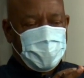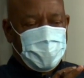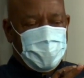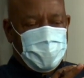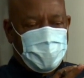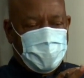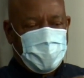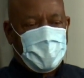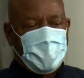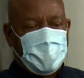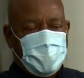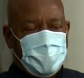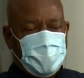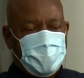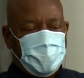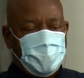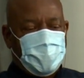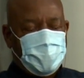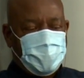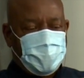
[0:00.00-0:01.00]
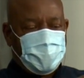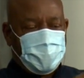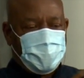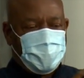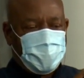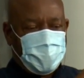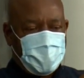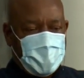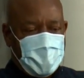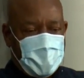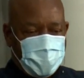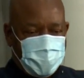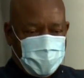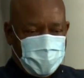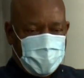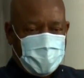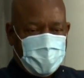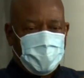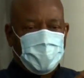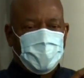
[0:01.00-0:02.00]
focused on
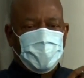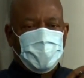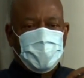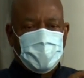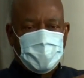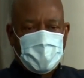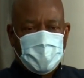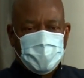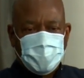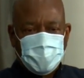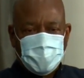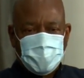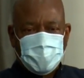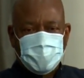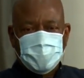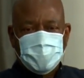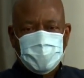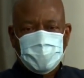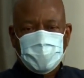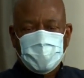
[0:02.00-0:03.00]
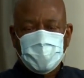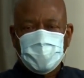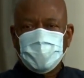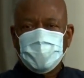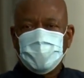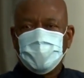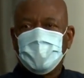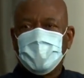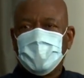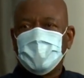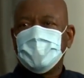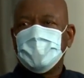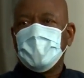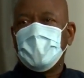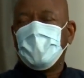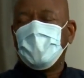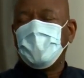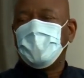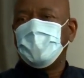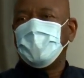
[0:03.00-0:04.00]
production and consumption. But
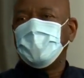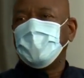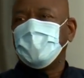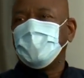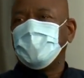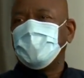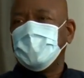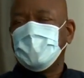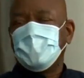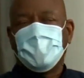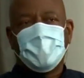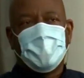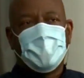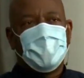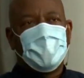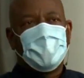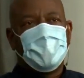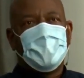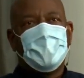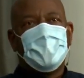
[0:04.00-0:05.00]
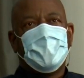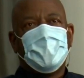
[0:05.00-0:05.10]
now, with the